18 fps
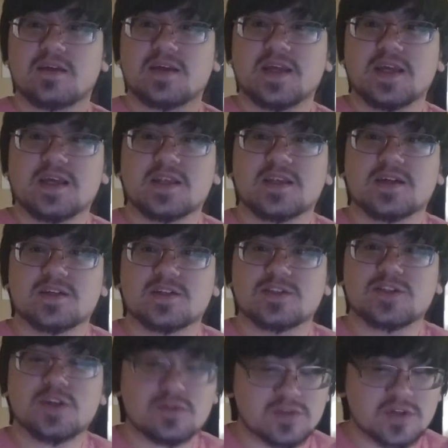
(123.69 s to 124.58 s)
in
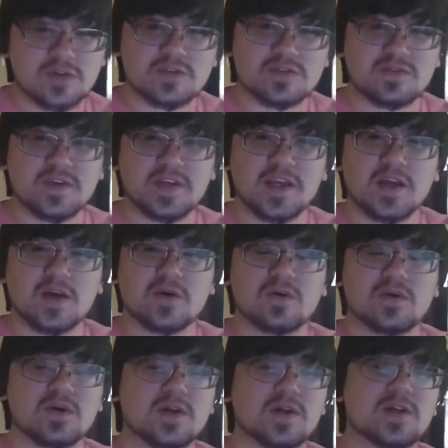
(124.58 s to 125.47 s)
Shoto's
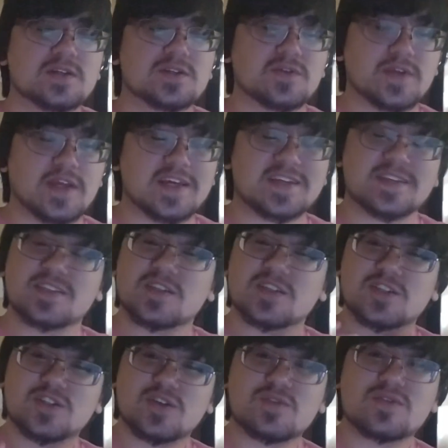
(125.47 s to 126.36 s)
video. So yes,
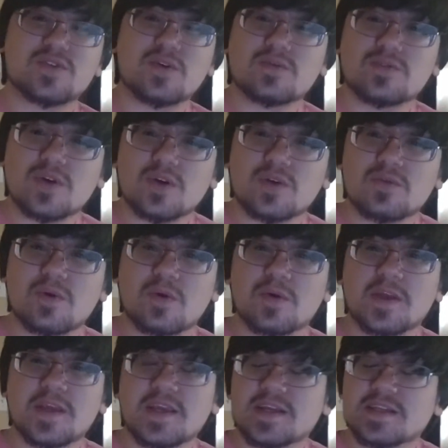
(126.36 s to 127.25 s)
Shoto
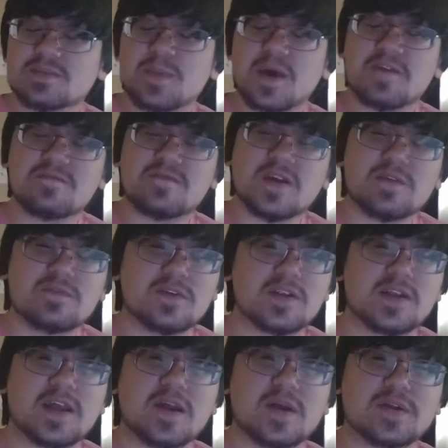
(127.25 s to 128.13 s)
Todoroki is my
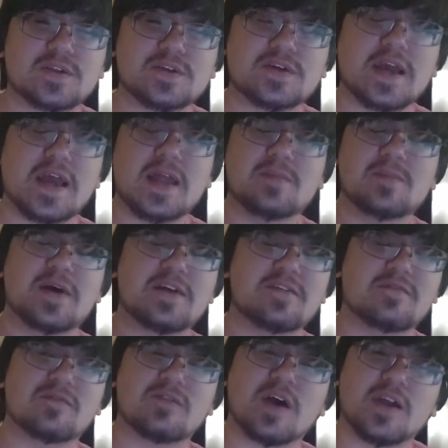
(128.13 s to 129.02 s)
favorite character and
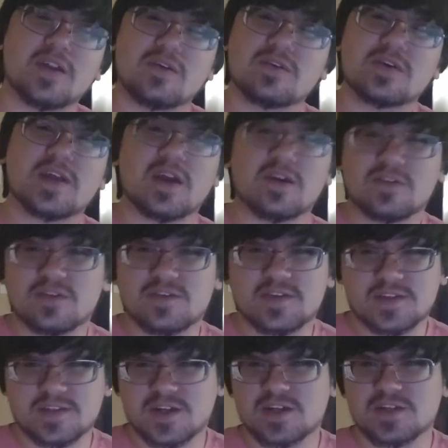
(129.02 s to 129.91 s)
my final character
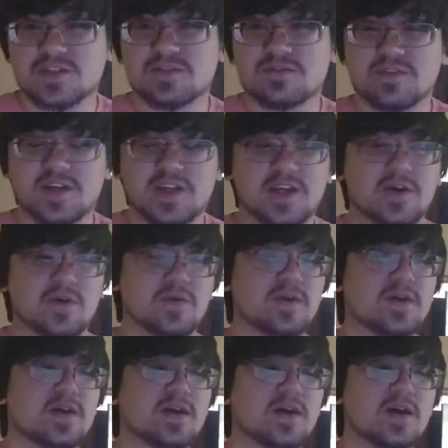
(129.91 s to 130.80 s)
discussion video
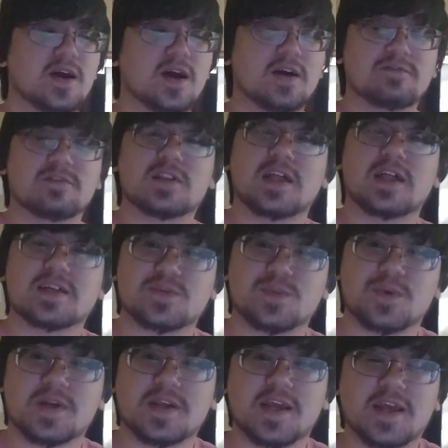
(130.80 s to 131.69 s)
of Class
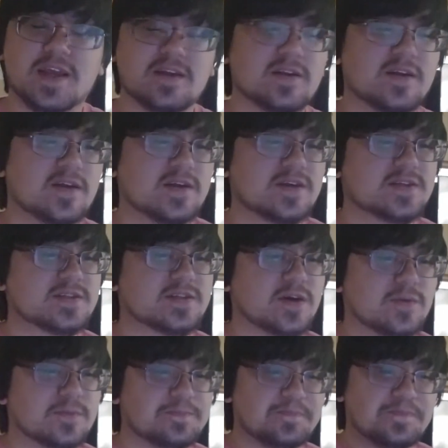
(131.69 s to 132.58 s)
1A.
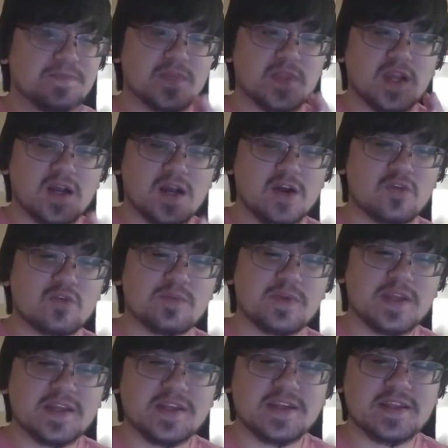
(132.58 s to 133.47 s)
So I will
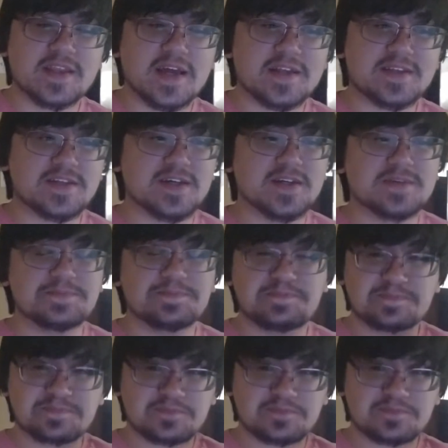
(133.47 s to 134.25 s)
be getting that done